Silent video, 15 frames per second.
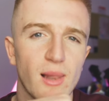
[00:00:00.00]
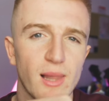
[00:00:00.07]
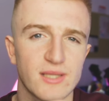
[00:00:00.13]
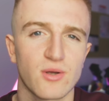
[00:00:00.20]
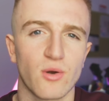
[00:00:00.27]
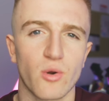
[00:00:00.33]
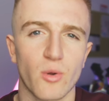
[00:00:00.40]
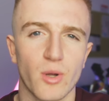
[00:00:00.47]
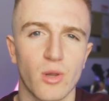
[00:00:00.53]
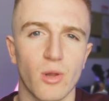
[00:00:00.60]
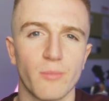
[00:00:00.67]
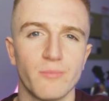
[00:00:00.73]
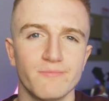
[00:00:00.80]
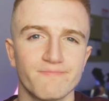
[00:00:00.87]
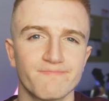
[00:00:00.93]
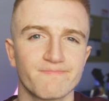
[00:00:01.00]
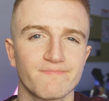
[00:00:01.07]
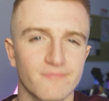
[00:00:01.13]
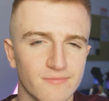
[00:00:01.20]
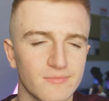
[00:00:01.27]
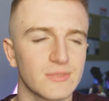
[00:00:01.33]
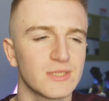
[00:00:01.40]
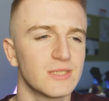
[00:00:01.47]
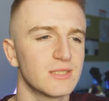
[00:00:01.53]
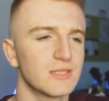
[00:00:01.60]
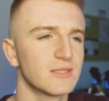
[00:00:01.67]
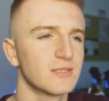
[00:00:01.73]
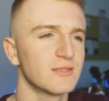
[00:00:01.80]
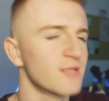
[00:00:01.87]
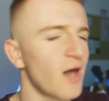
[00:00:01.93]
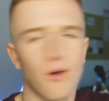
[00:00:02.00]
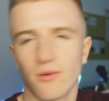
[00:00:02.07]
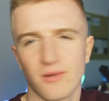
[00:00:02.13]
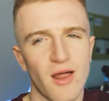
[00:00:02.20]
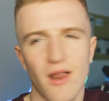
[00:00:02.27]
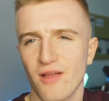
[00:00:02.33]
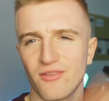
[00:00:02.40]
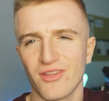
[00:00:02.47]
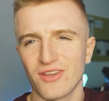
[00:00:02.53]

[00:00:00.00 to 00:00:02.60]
Let's go to a club. No, no.